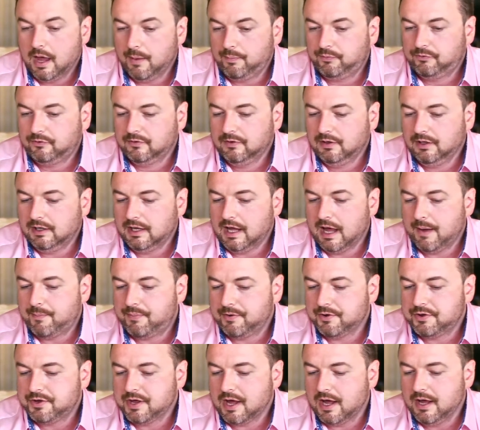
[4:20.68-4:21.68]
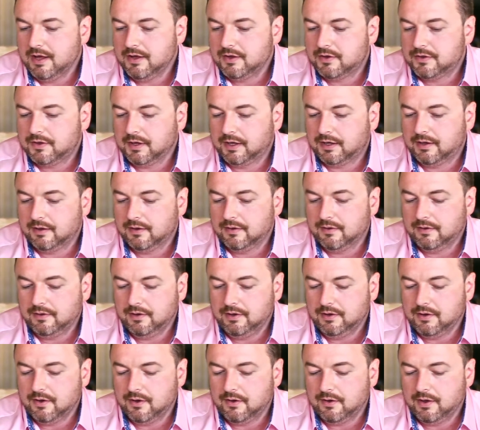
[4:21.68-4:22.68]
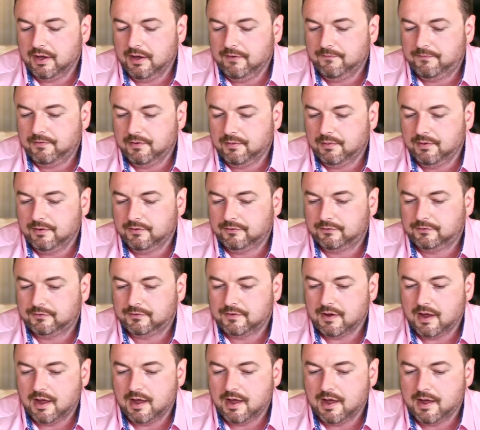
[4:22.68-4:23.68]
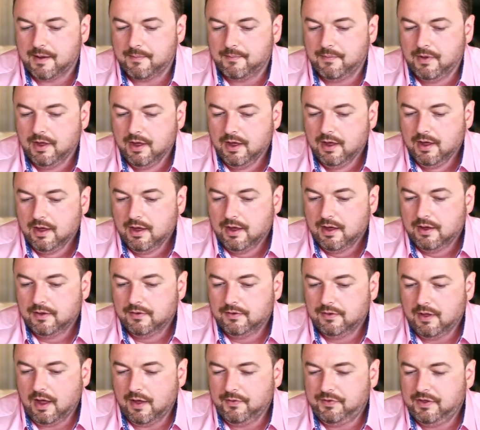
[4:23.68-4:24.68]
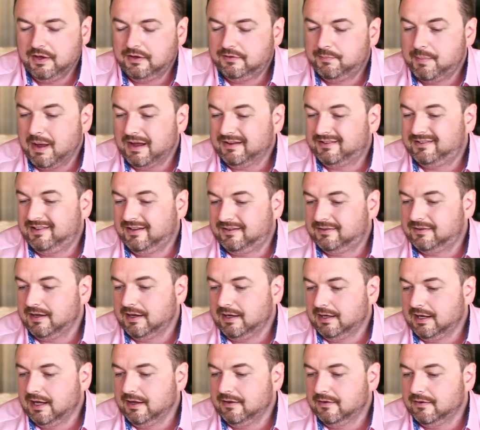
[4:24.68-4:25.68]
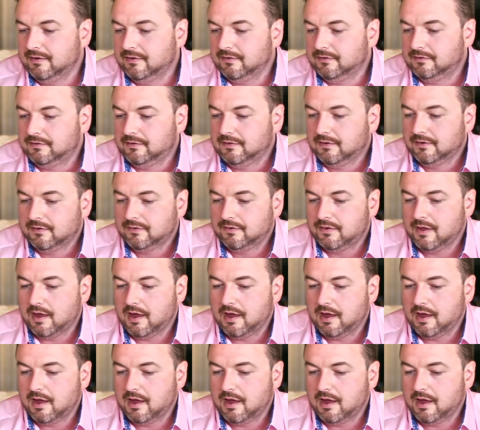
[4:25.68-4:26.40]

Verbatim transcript: Absolutely. APRA changed the, you know, influence um, I think it's about 16 lenders mm-hmm.